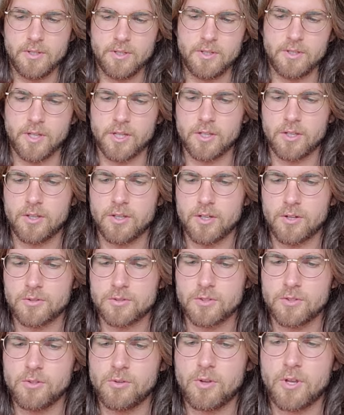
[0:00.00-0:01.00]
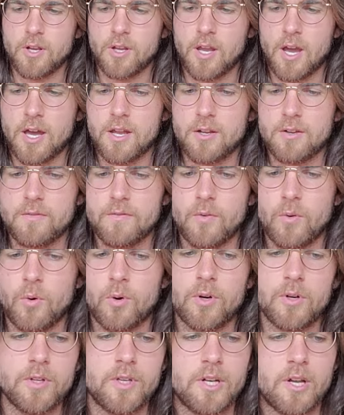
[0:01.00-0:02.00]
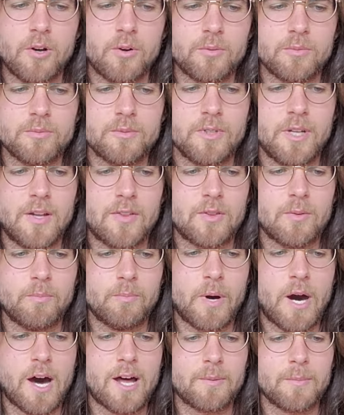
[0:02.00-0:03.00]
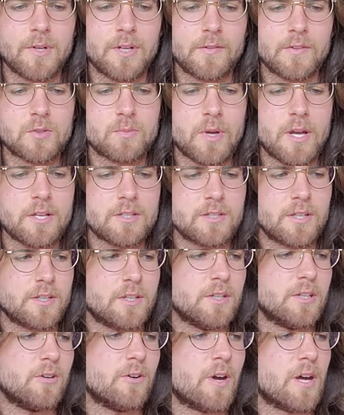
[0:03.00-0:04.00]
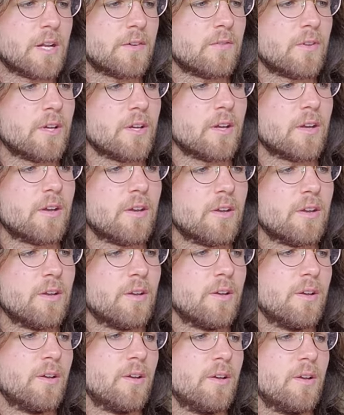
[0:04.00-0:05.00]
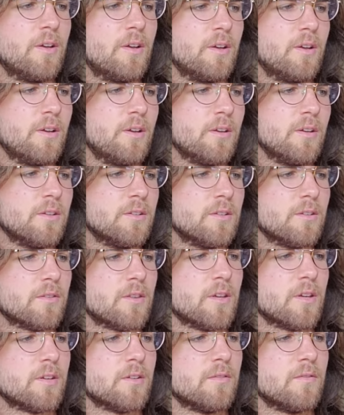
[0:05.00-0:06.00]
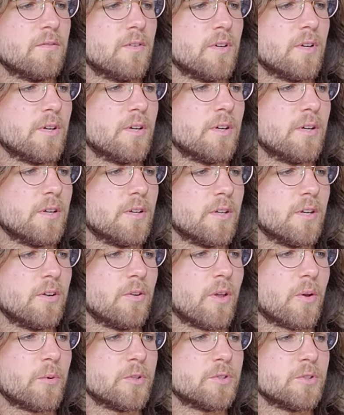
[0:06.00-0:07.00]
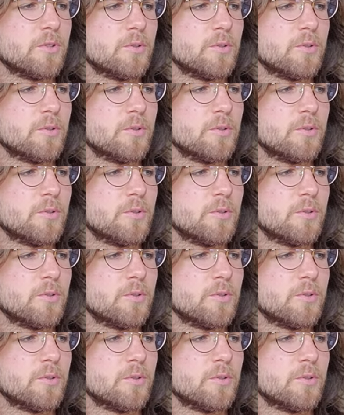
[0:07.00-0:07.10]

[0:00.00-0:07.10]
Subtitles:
like, you know, so you can kind of, or, you know, at the bottom end of the space, like, you know, kind of like, you know, think of, you know, like what you're